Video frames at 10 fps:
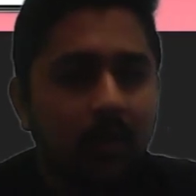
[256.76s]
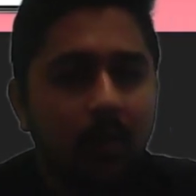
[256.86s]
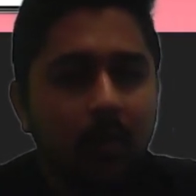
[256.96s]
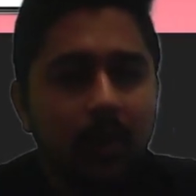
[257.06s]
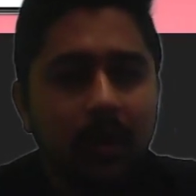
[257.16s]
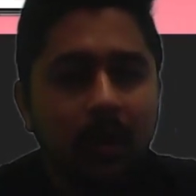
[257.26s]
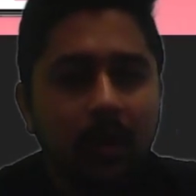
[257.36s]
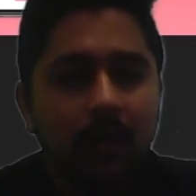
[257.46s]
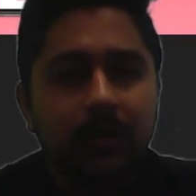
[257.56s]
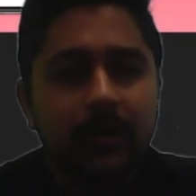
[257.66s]

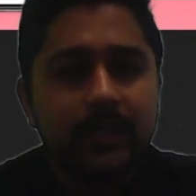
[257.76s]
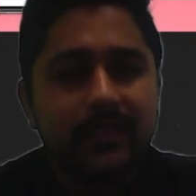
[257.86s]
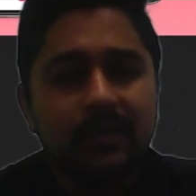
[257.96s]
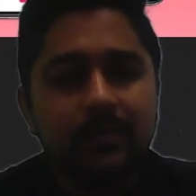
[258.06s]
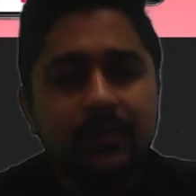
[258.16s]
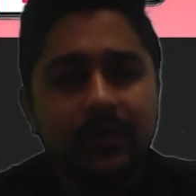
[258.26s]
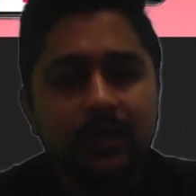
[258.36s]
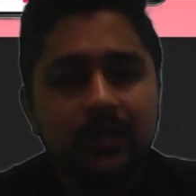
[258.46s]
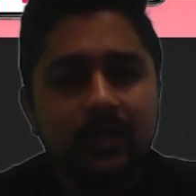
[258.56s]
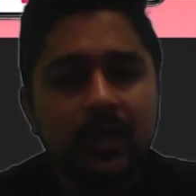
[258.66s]
Overhauled
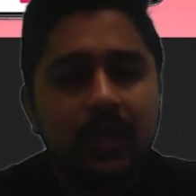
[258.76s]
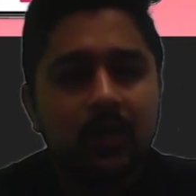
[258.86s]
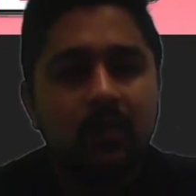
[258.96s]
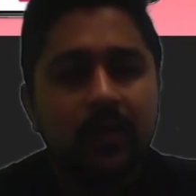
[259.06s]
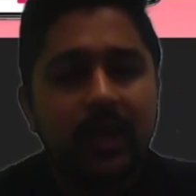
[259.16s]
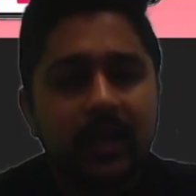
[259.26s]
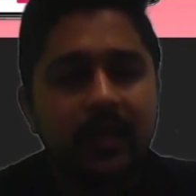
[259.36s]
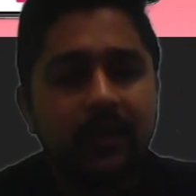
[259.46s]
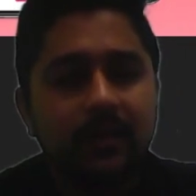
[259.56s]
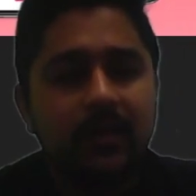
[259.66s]
descriptions to be
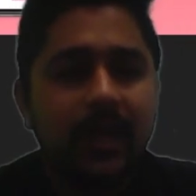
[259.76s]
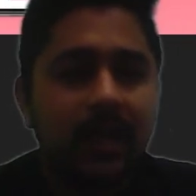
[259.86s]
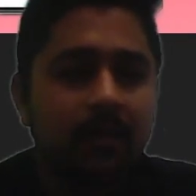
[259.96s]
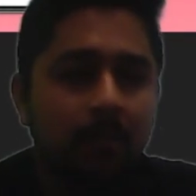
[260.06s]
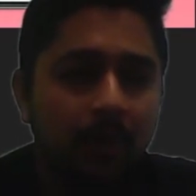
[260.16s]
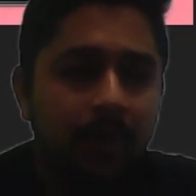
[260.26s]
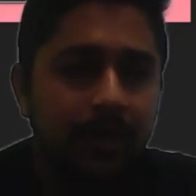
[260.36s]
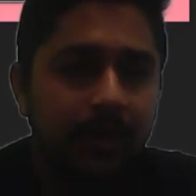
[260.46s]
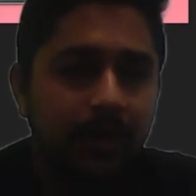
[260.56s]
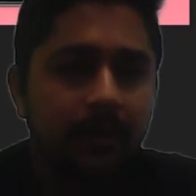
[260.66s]
clear and more
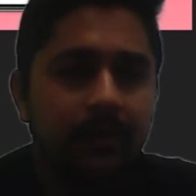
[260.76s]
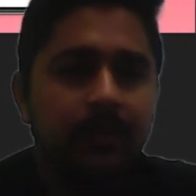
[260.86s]
detailed,